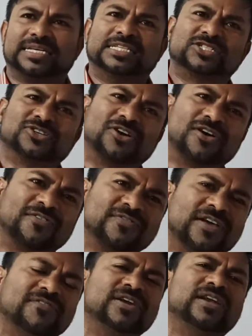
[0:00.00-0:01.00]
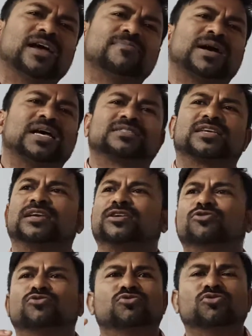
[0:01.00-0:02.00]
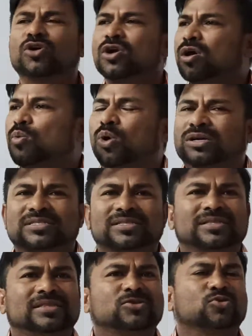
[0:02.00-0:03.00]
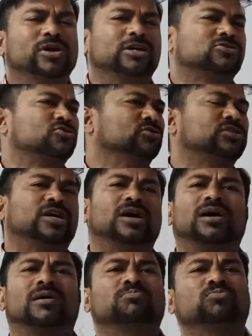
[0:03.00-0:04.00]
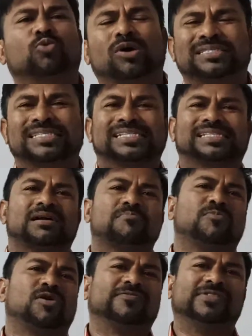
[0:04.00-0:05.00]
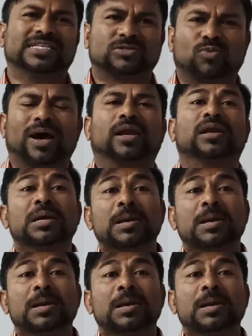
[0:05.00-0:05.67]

instead of every time asking you what's so and so term, what's the sum of this one,